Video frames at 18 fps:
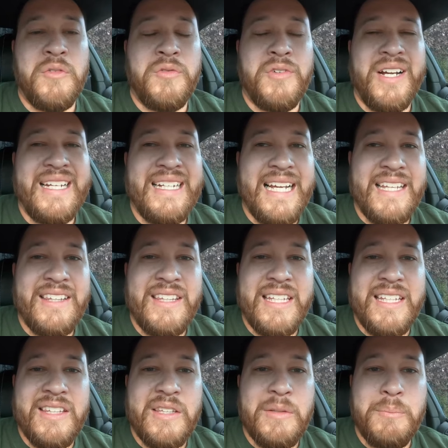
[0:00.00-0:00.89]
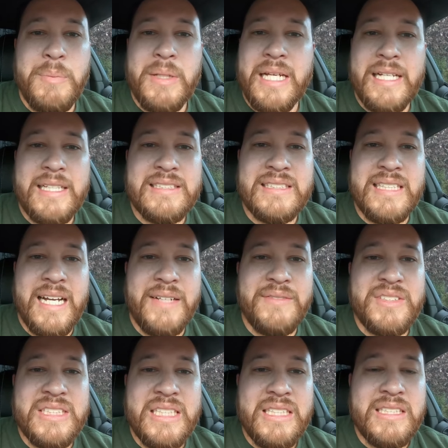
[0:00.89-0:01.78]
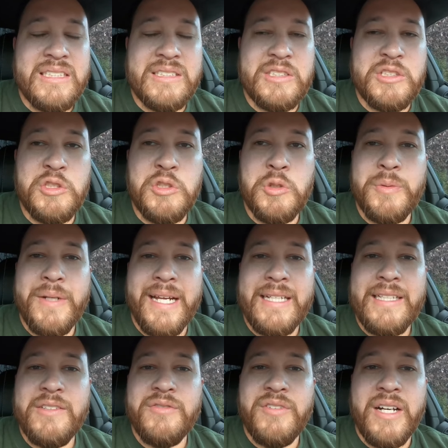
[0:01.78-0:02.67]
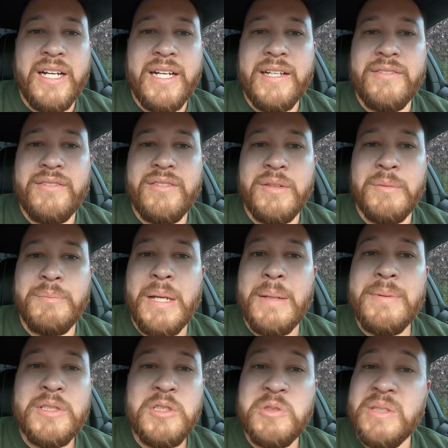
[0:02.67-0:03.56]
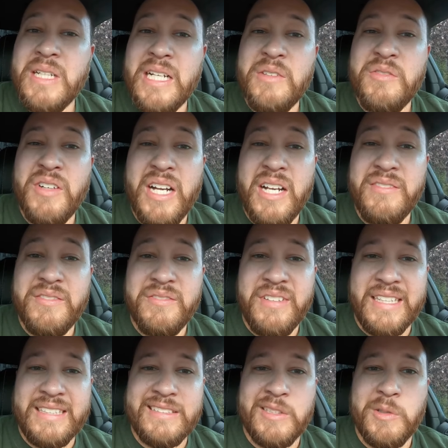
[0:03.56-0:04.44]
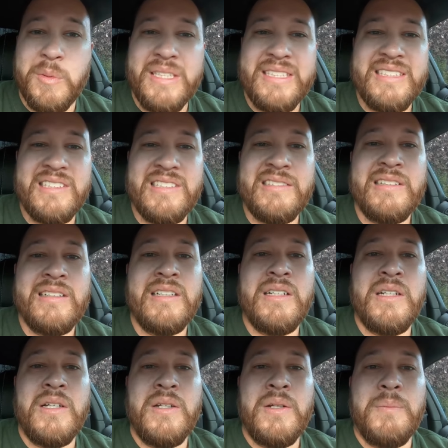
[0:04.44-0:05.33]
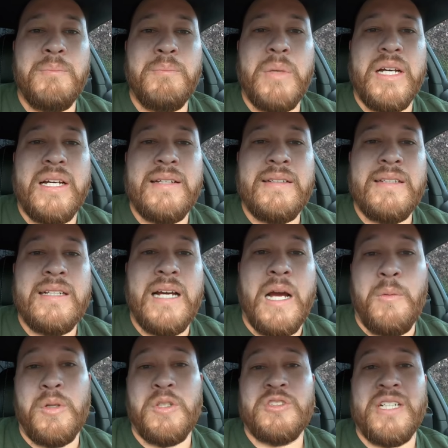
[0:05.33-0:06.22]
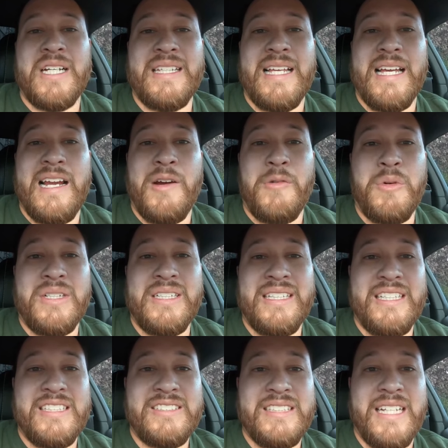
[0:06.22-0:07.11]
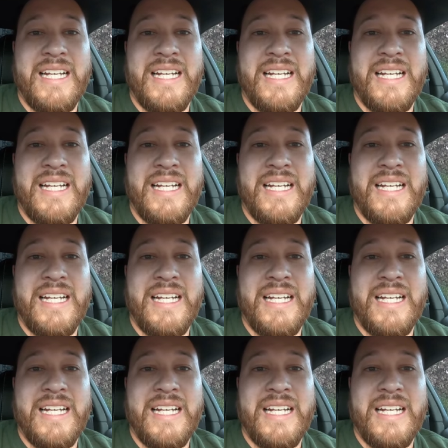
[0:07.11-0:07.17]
the front, I think the biggest I've seen is 285, maybe 295 if I can squeeze it. But I will try that out one of these